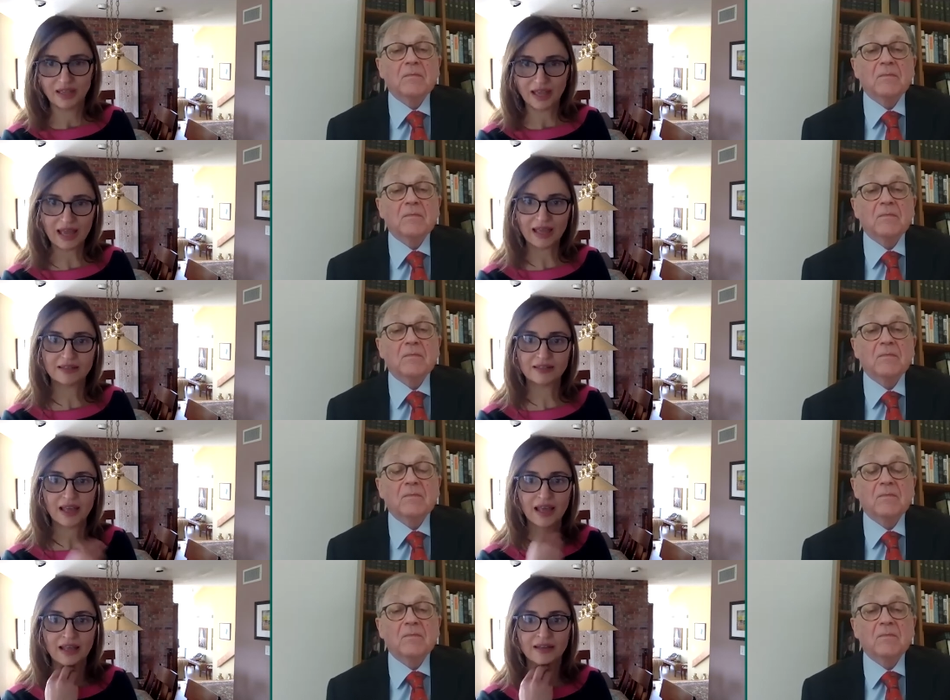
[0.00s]
Speaker 1: and
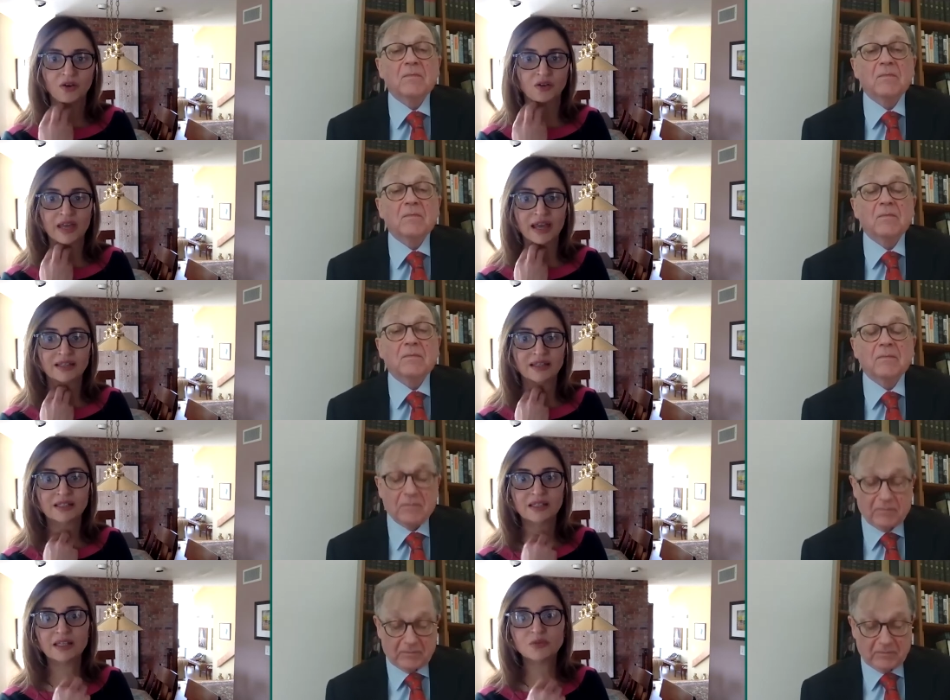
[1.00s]
and all that. It it